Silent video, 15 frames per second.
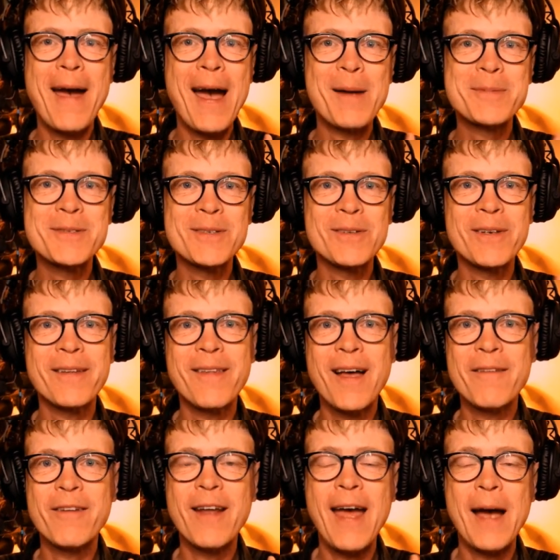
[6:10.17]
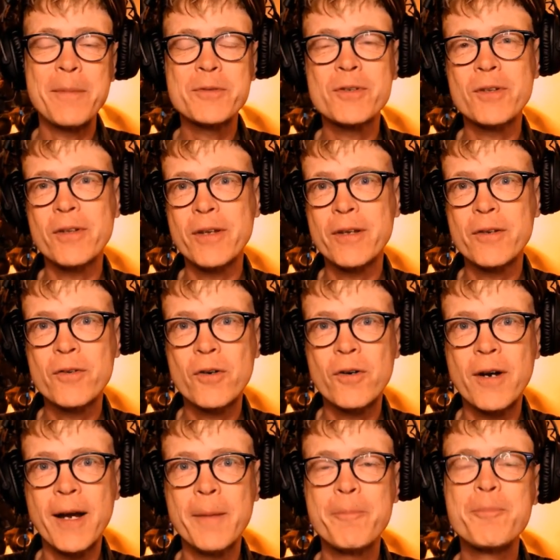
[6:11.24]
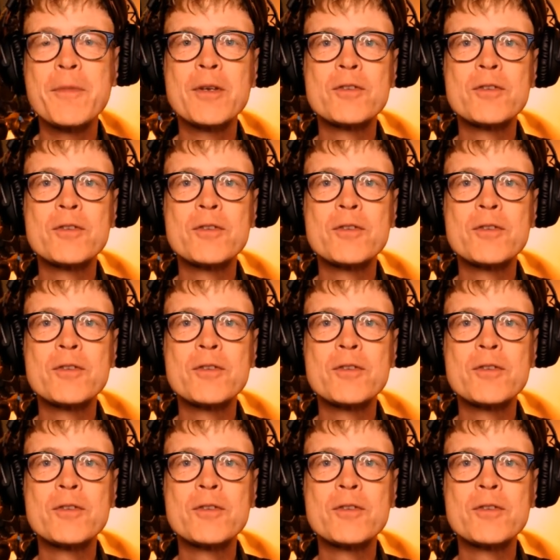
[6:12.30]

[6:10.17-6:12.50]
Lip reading: Absolutely love it. Absolutely adore it.